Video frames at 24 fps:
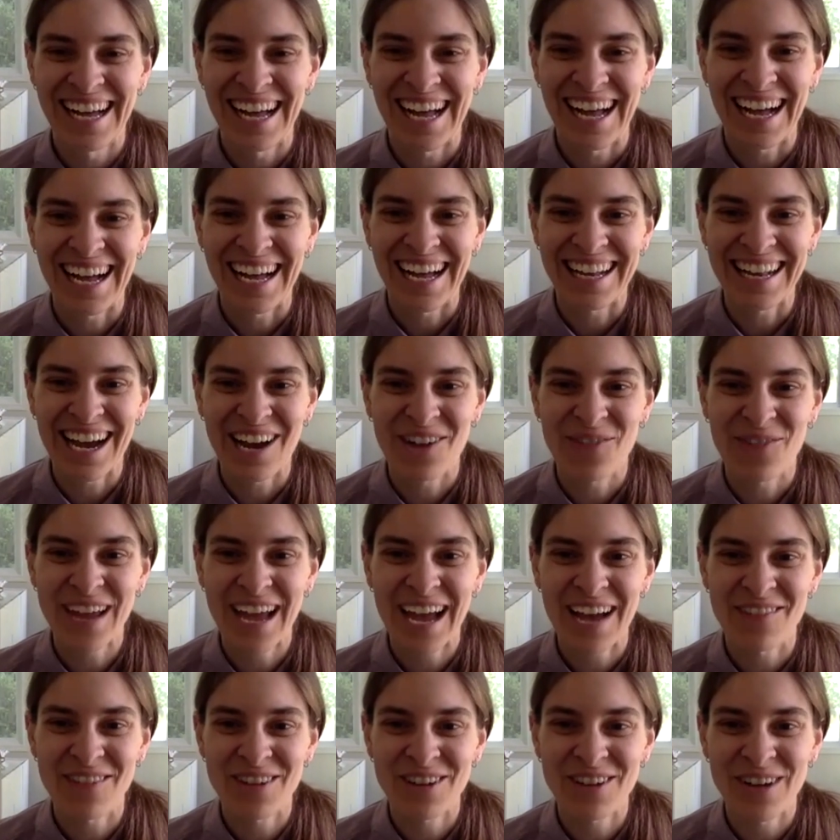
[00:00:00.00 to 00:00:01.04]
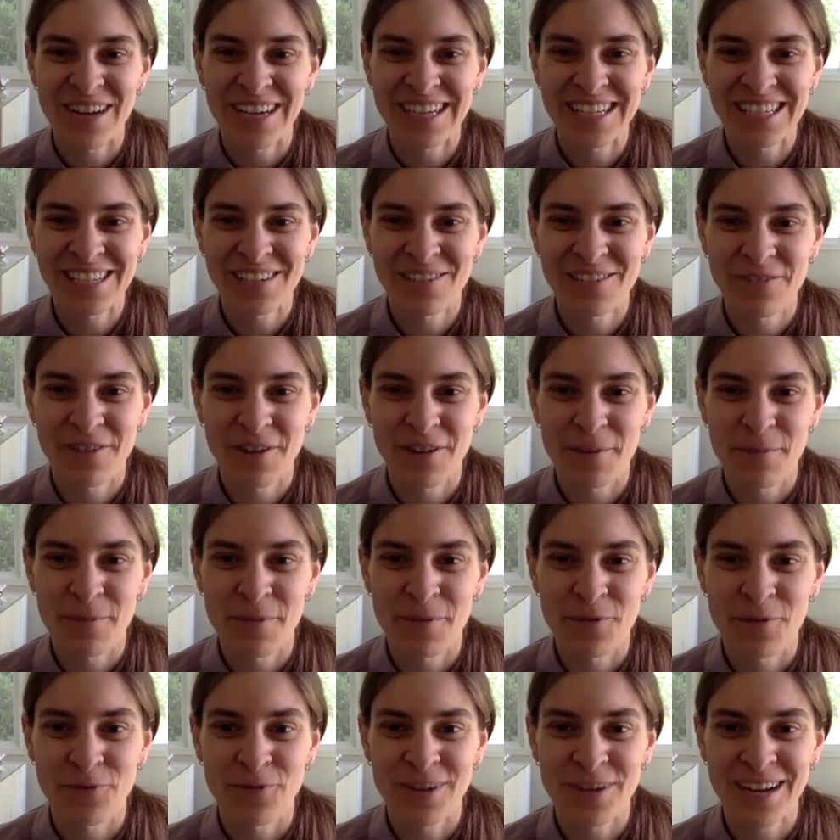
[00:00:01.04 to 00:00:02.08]
Uh, now we have a question from
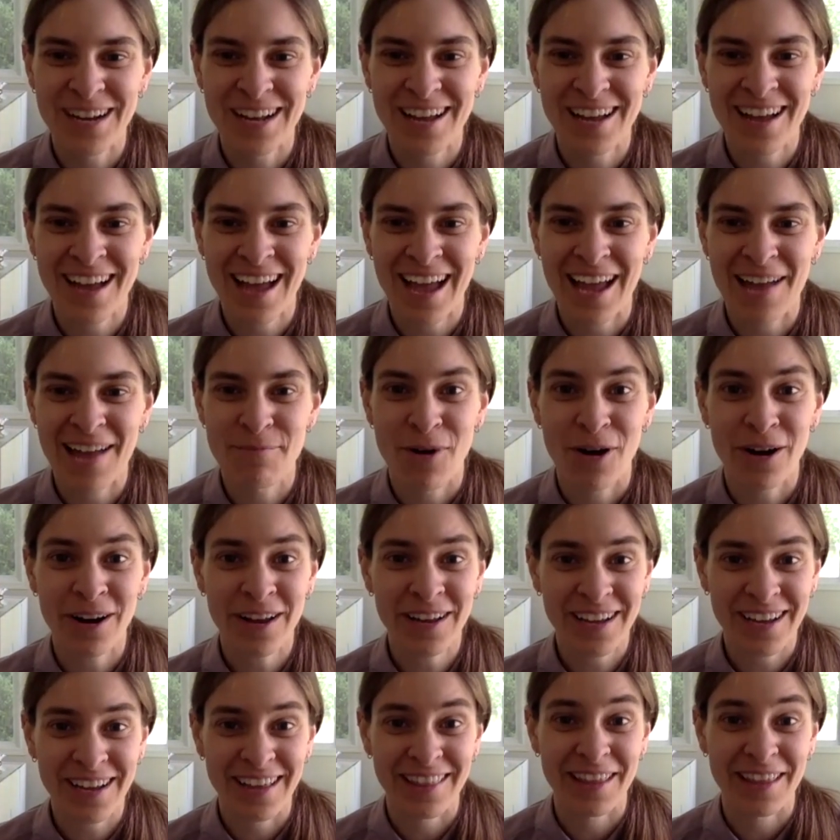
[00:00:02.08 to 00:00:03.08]
Rena and Monica.